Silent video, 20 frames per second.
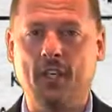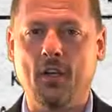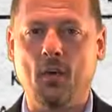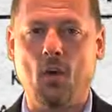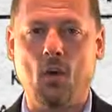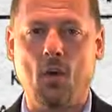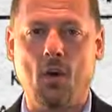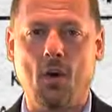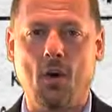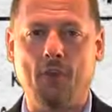
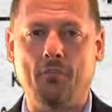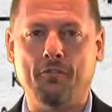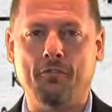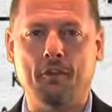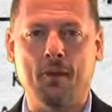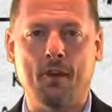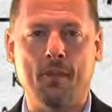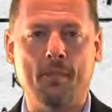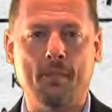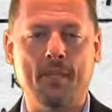or
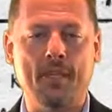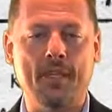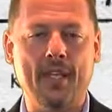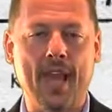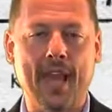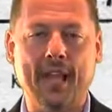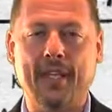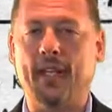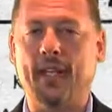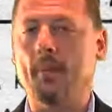from the
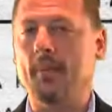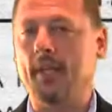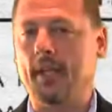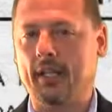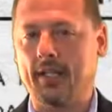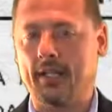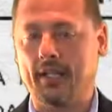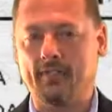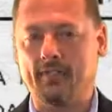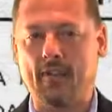
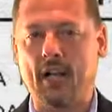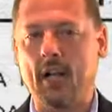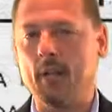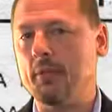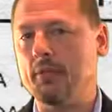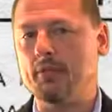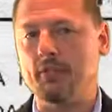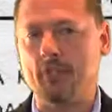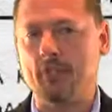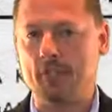academic
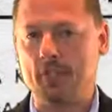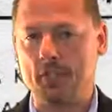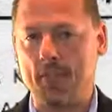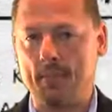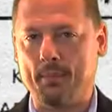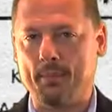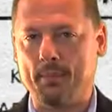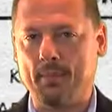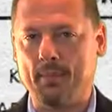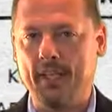environment, for
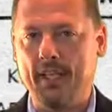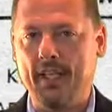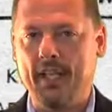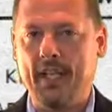example.